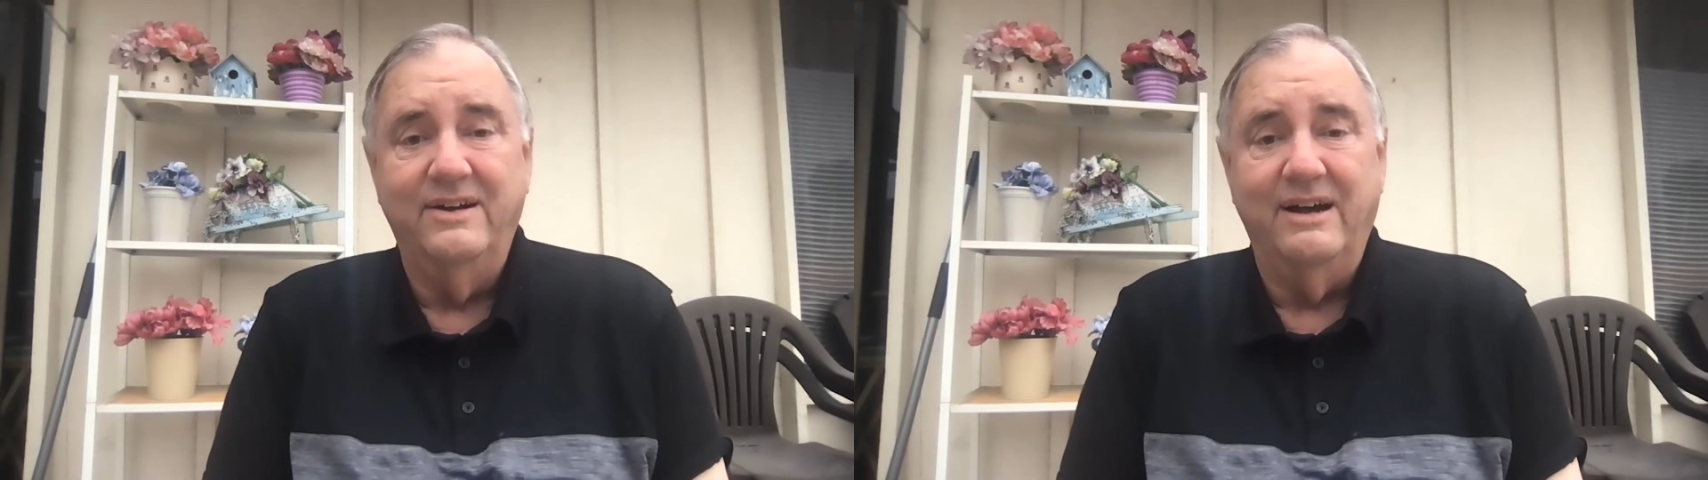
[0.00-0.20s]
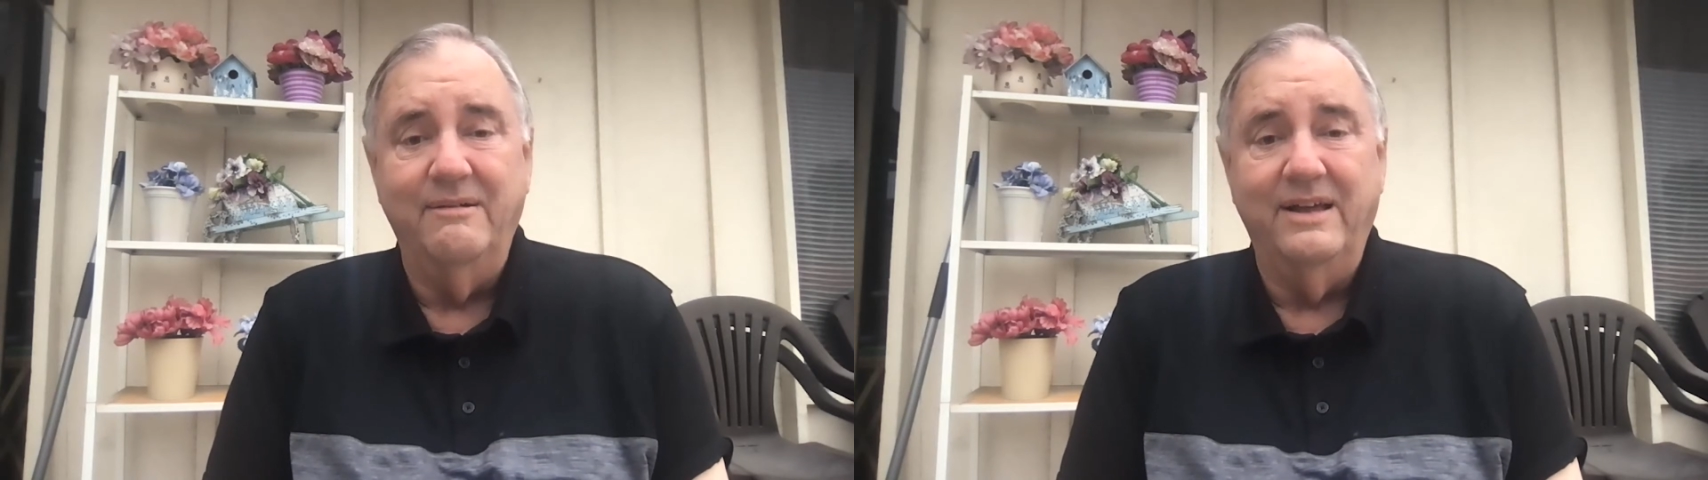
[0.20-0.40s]

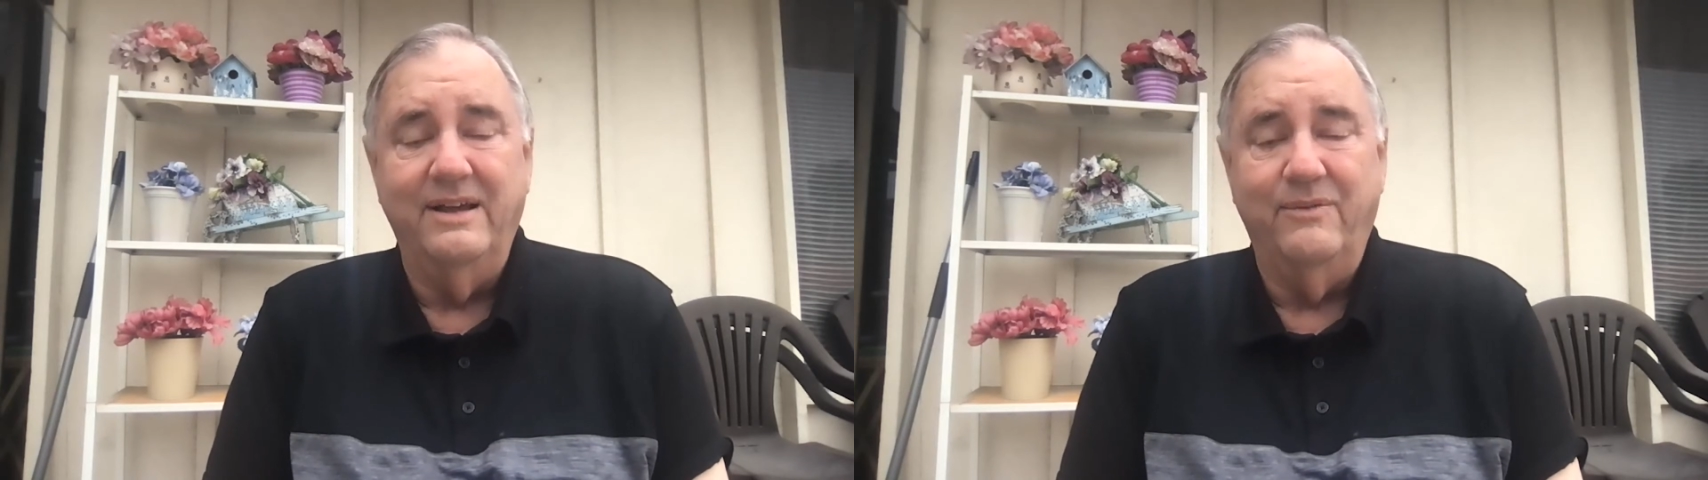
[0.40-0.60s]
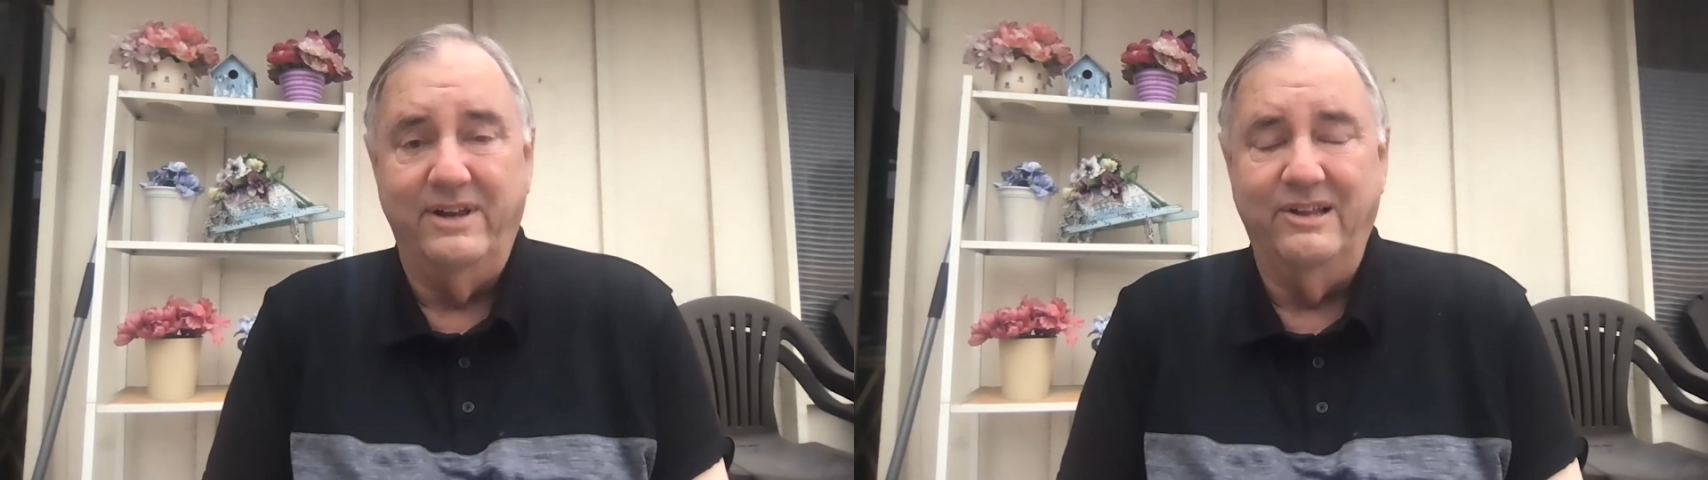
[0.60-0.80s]
Uh,
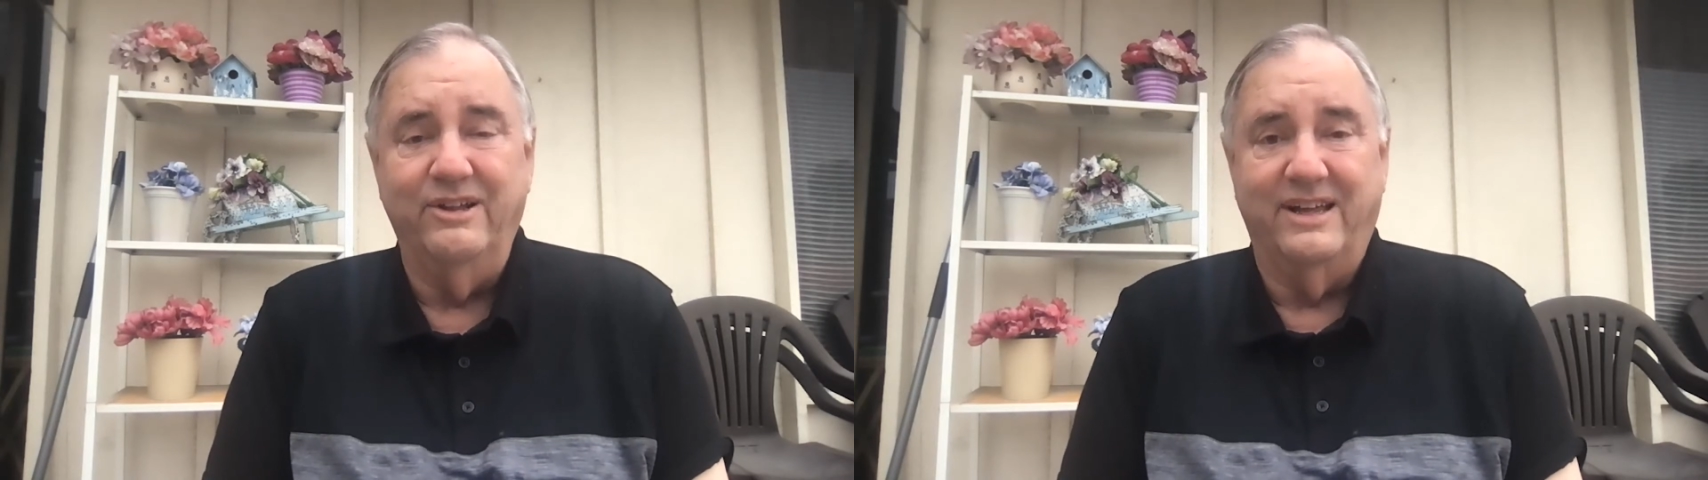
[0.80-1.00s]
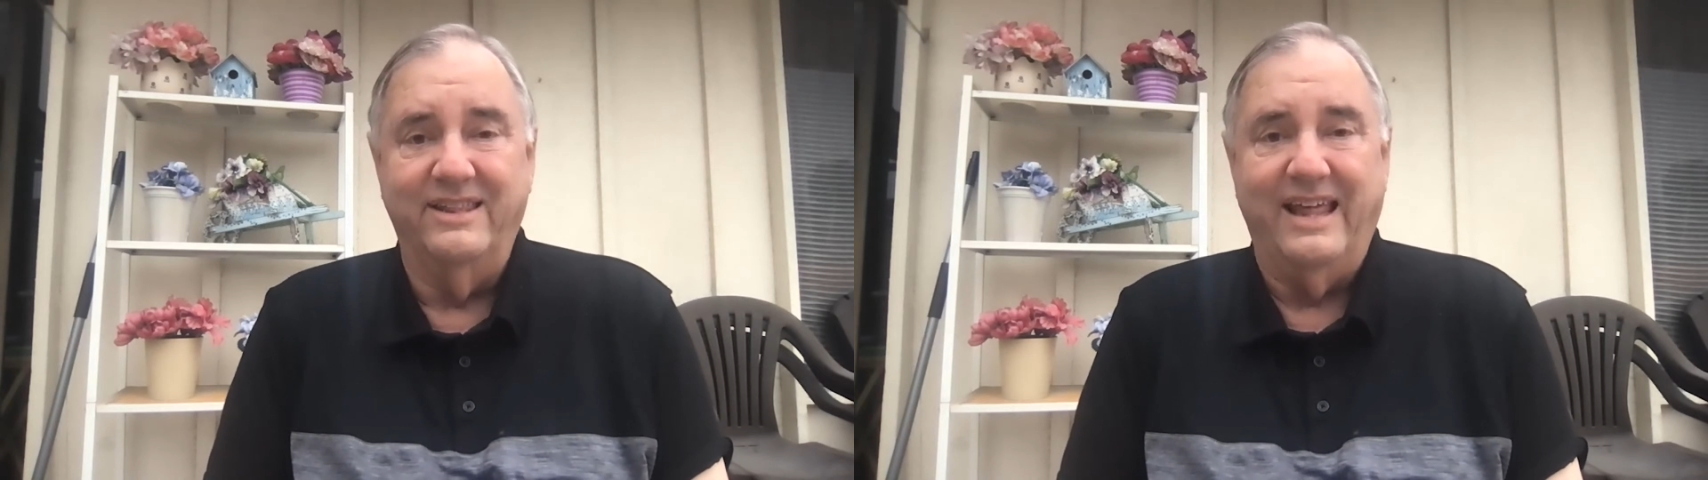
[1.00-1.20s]
when you
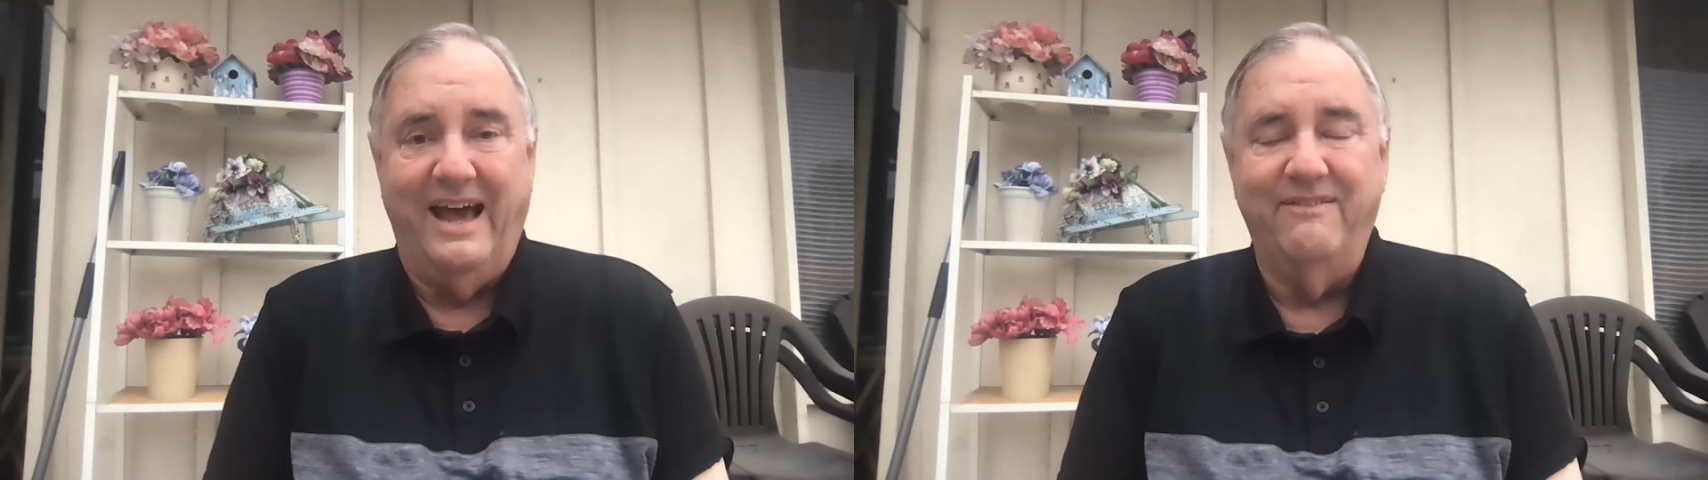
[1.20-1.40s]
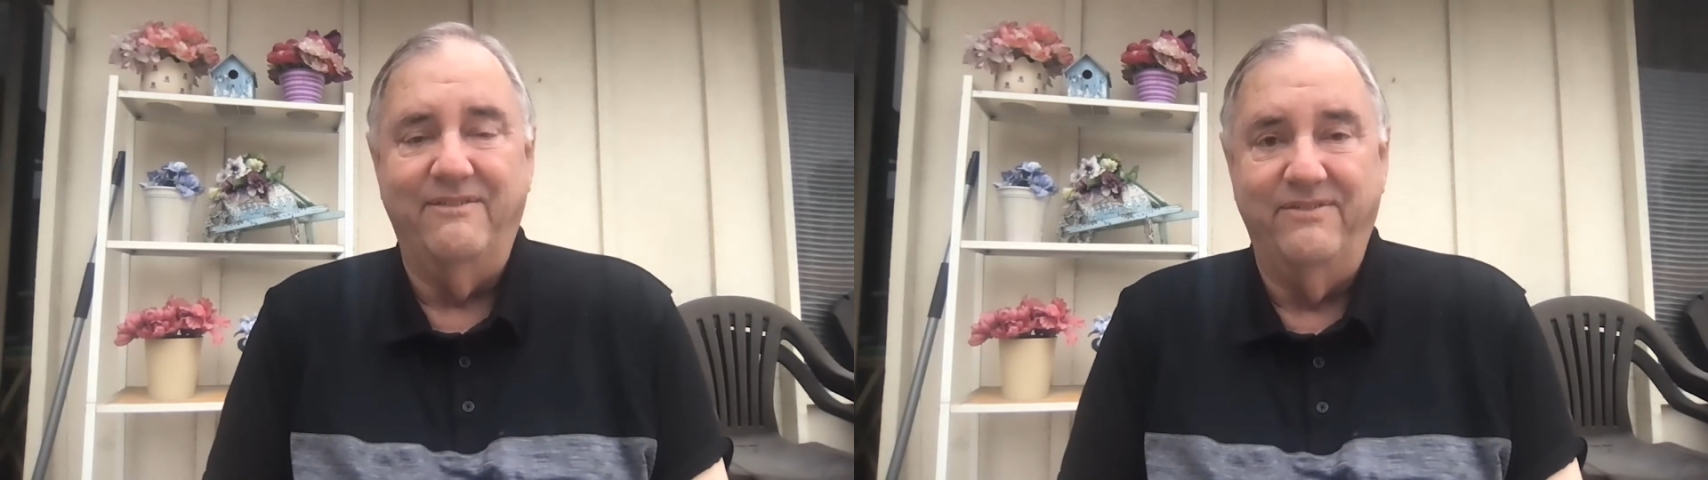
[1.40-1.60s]
look at that